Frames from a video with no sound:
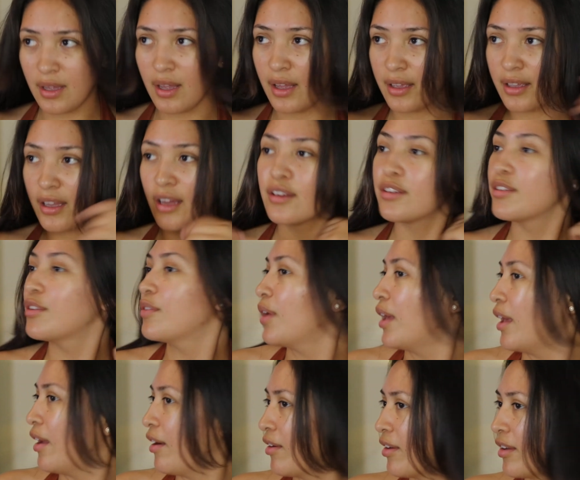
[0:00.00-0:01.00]
I got a new
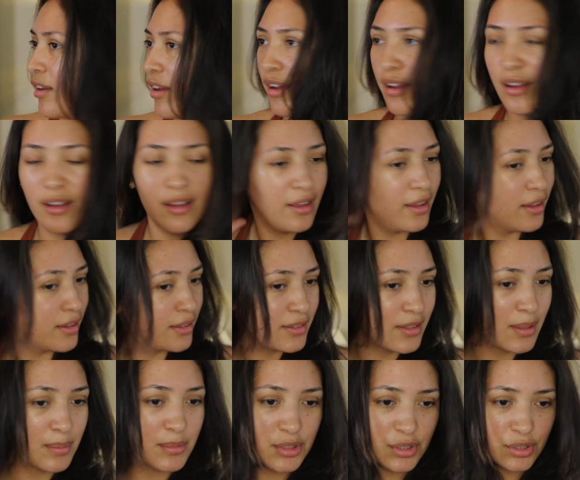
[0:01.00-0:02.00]
haircut.
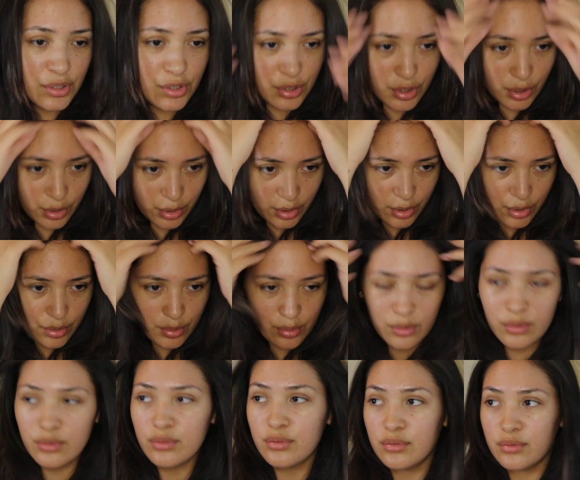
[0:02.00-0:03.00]
Let me just show
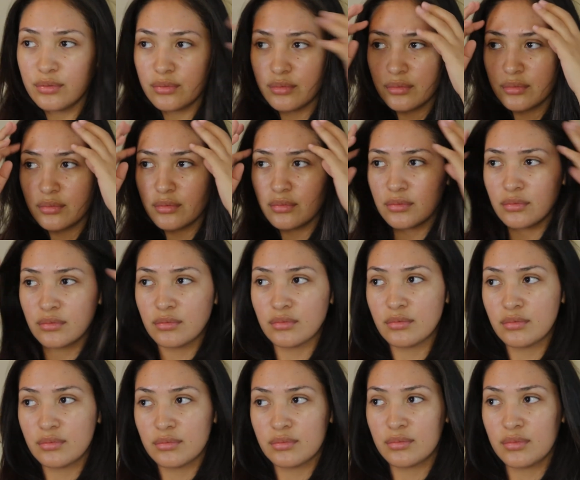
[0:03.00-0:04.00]
you.
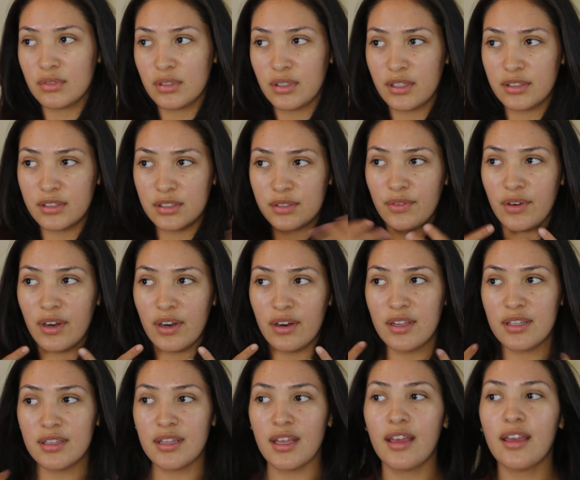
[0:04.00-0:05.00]
It's
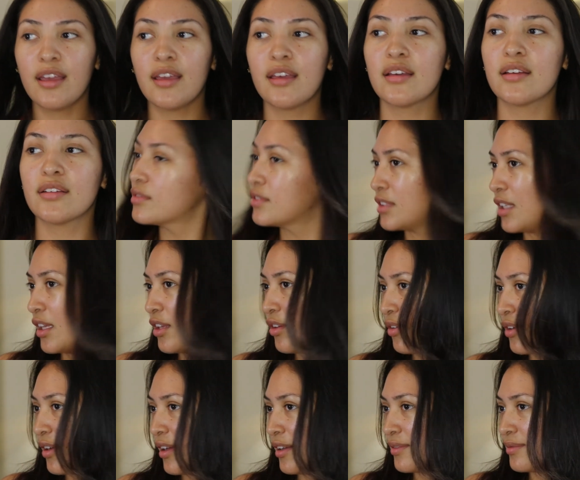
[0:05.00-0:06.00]
very like
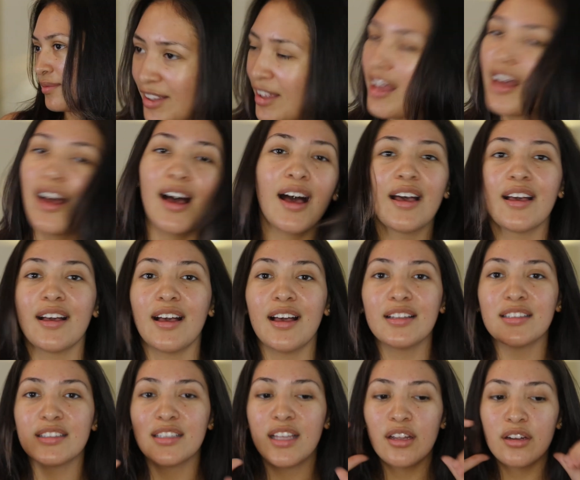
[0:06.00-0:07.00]
señora. I
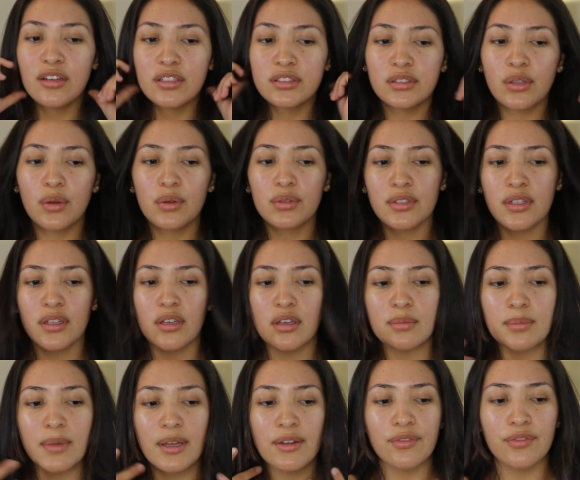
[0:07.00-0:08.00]
got layers only
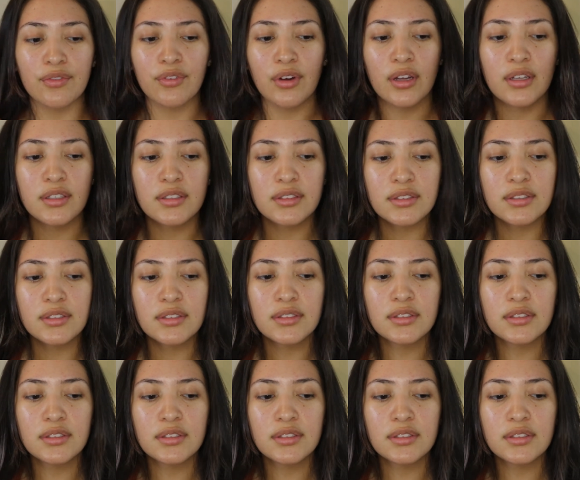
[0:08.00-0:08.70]
on my front